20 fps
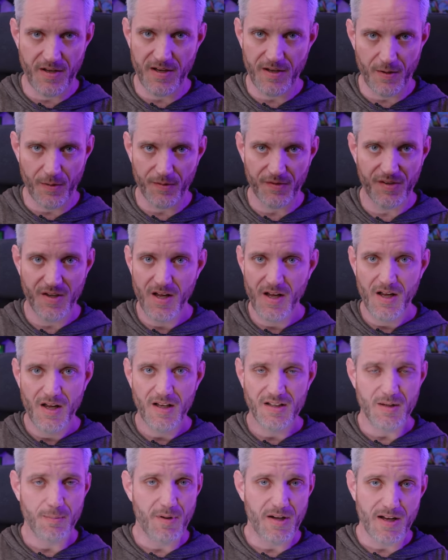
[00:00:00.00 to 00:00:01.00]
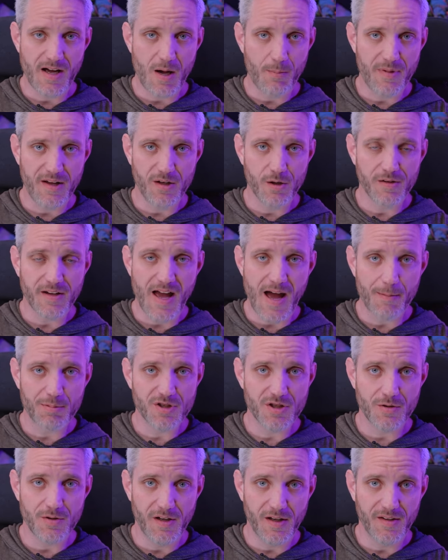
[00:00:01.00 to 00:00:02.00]
videos, depending on how big your
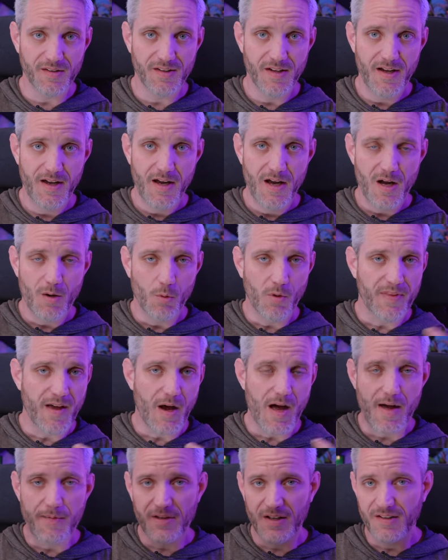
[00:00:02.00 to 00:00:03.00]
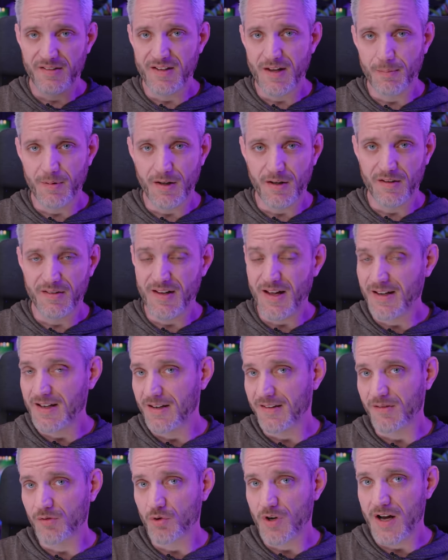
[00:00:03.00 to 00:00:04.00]
capture is, without having a separate,
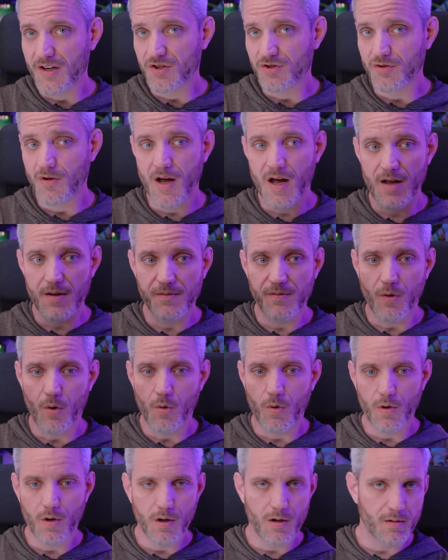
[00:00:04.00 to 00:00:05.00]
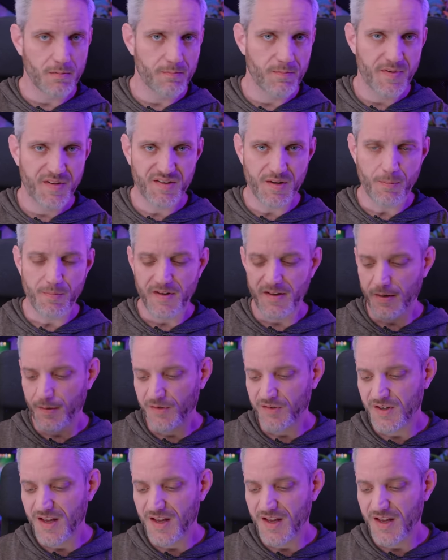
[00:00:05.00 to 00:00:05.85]
second scratch drive or something else.